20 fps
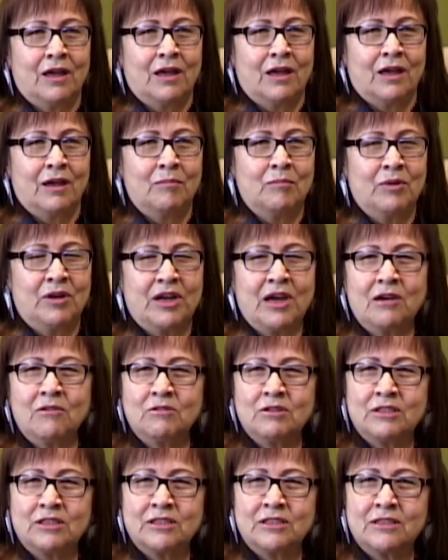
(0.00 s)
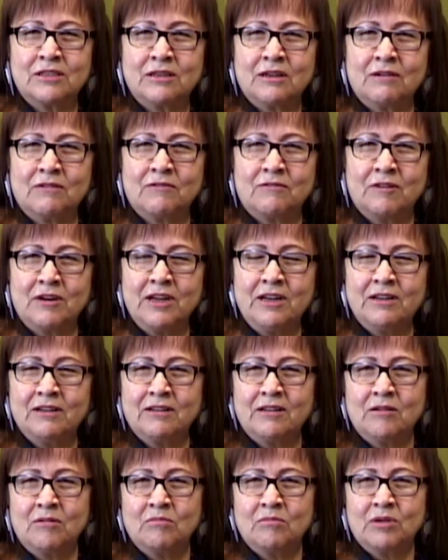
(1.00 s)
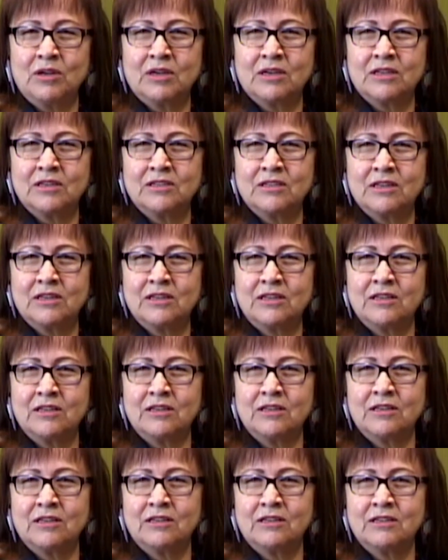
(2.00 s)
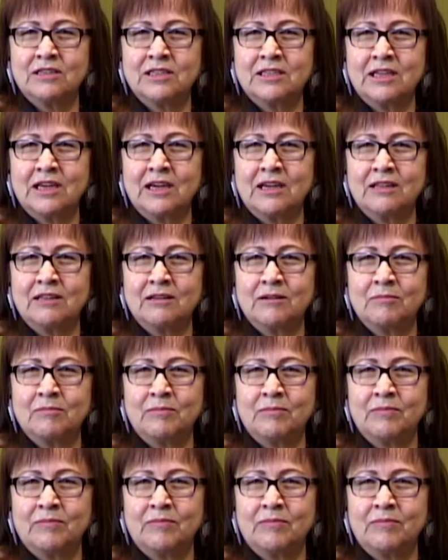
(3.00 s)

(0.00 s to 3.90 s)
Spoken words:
But I was afraid of them because I didn't understand them.